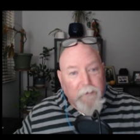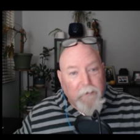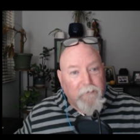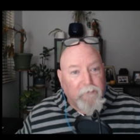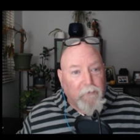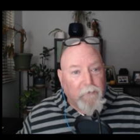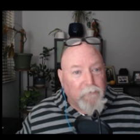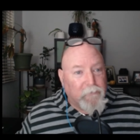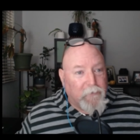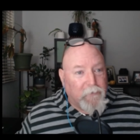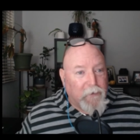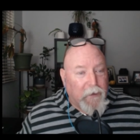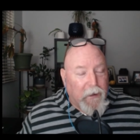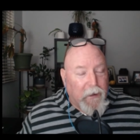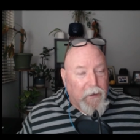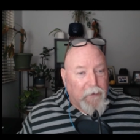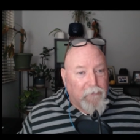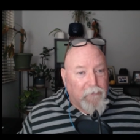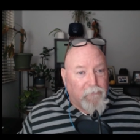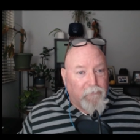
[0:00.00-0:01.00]
we start
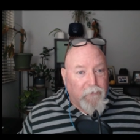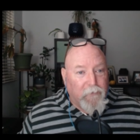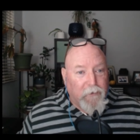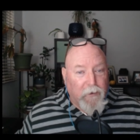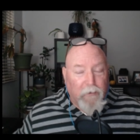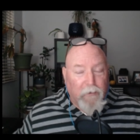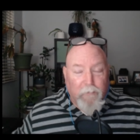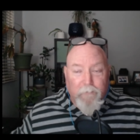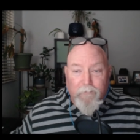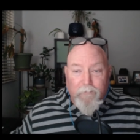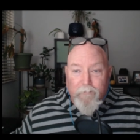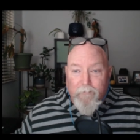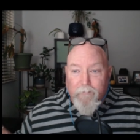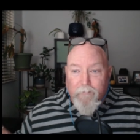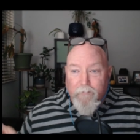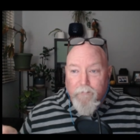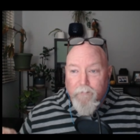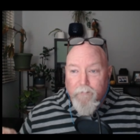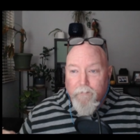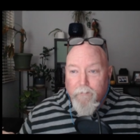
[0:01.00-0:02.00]
today's video...
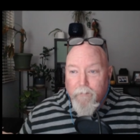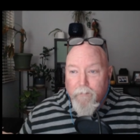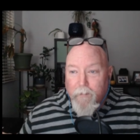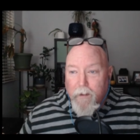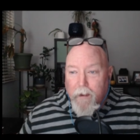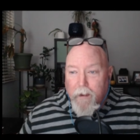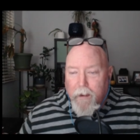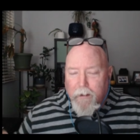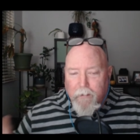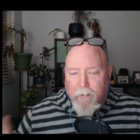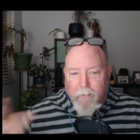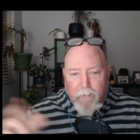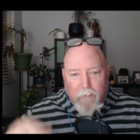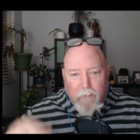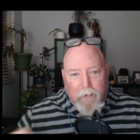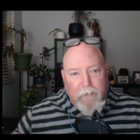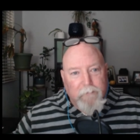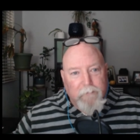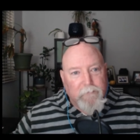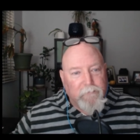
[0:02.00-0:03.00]
And,
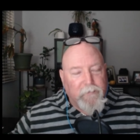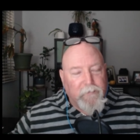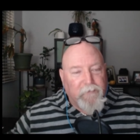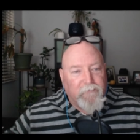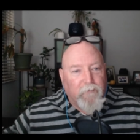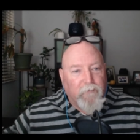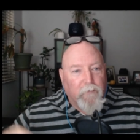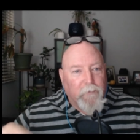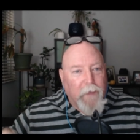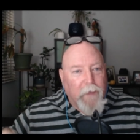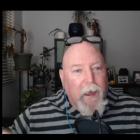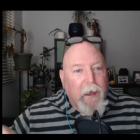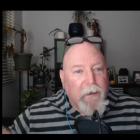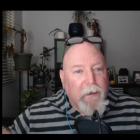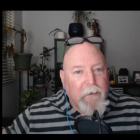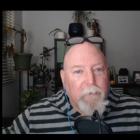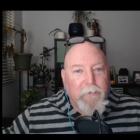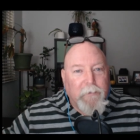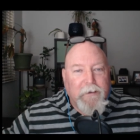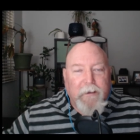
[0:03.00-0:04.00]
well, before
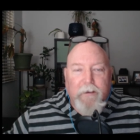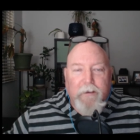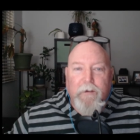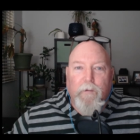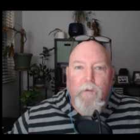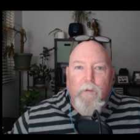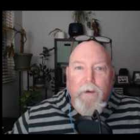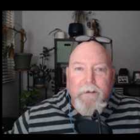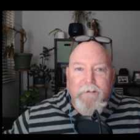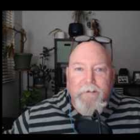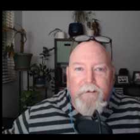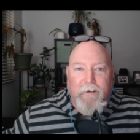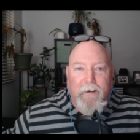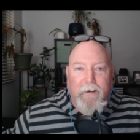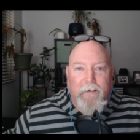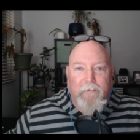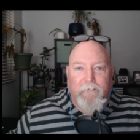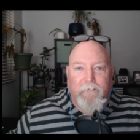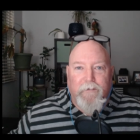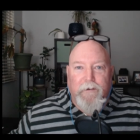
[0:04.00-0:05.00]
that, let me tell you what
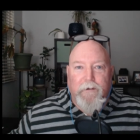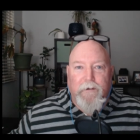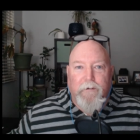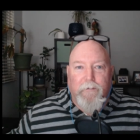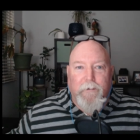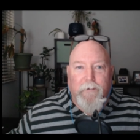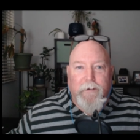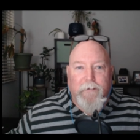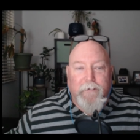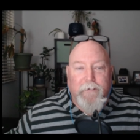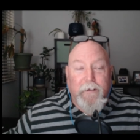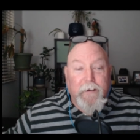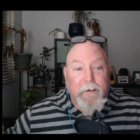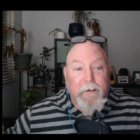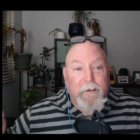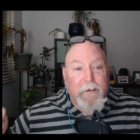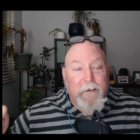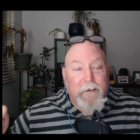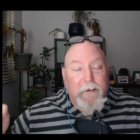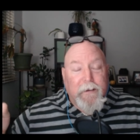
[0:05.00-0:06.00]
today's video is.
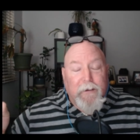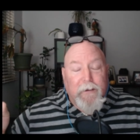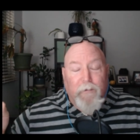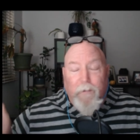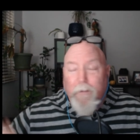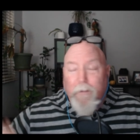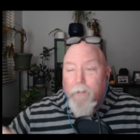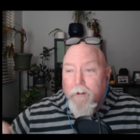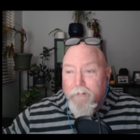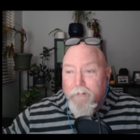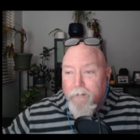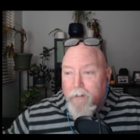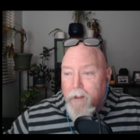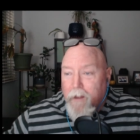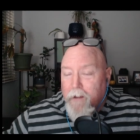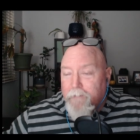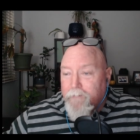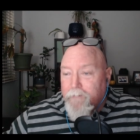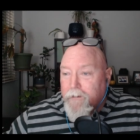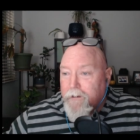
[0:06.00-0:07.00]
We watch a
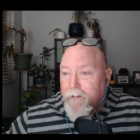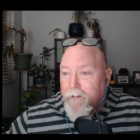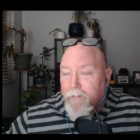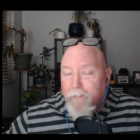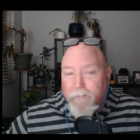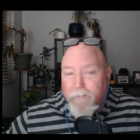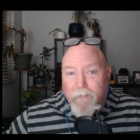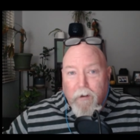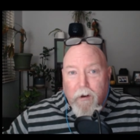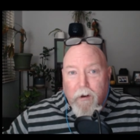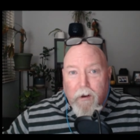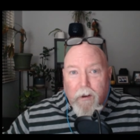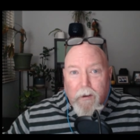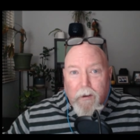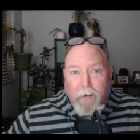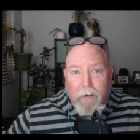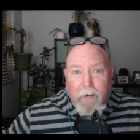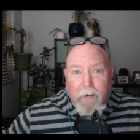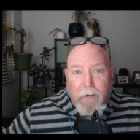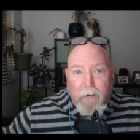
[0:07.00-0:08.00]
lot of videos
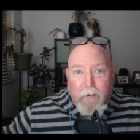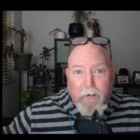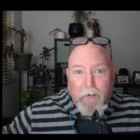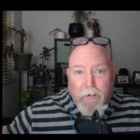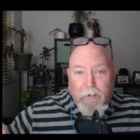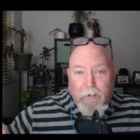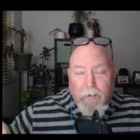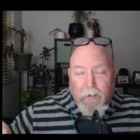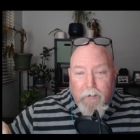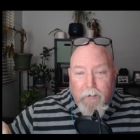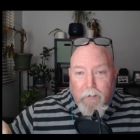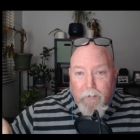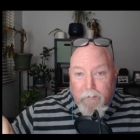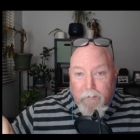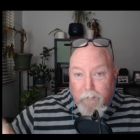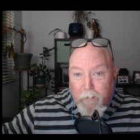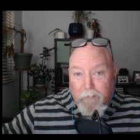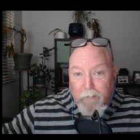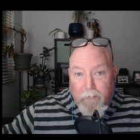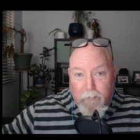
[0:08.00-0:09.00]
on,
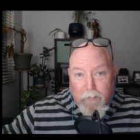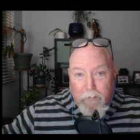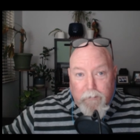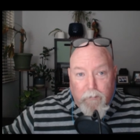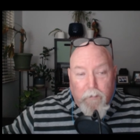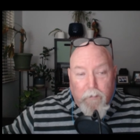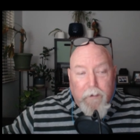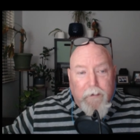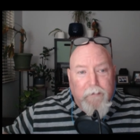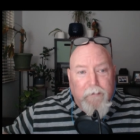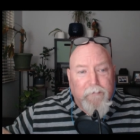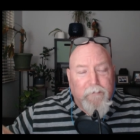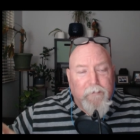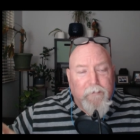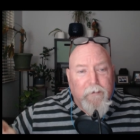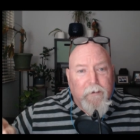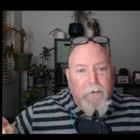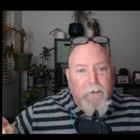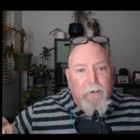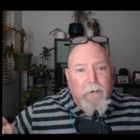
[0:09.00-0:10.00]
especially with
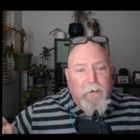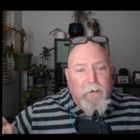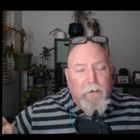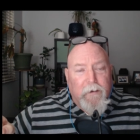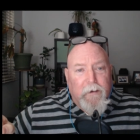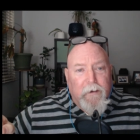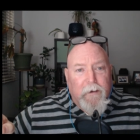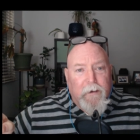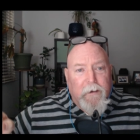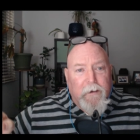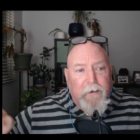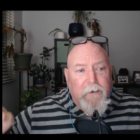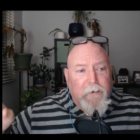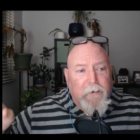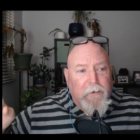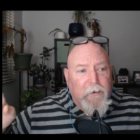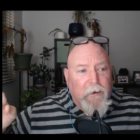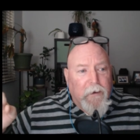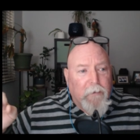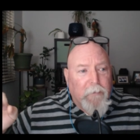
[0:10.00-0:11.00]
Chris,
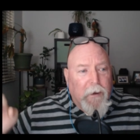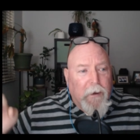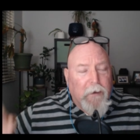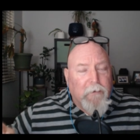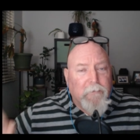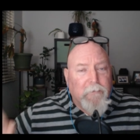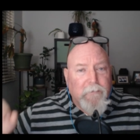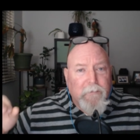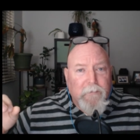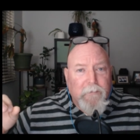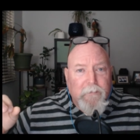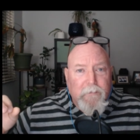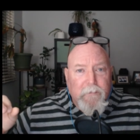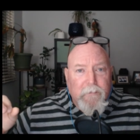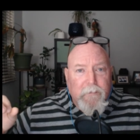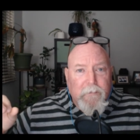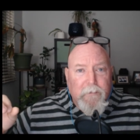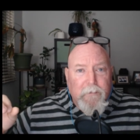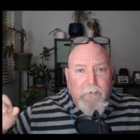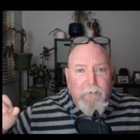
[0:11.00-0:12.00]
uh, about
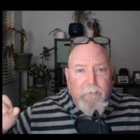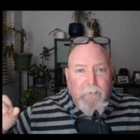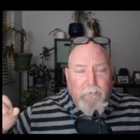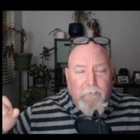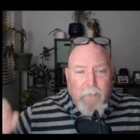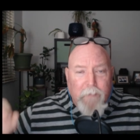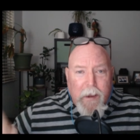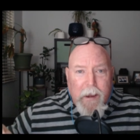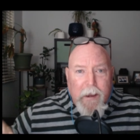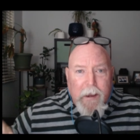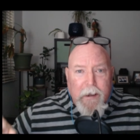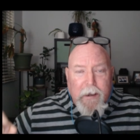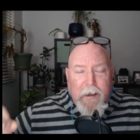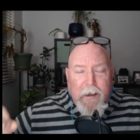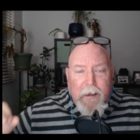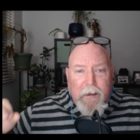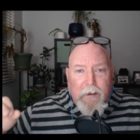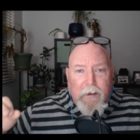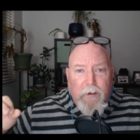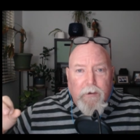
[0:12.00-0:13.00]
men
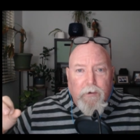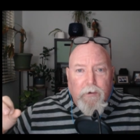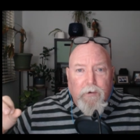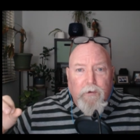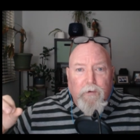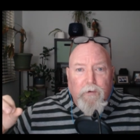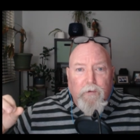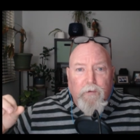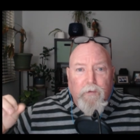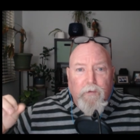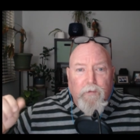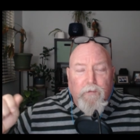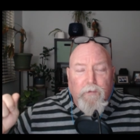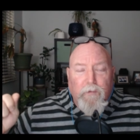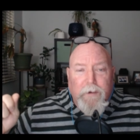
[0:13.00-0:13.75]
who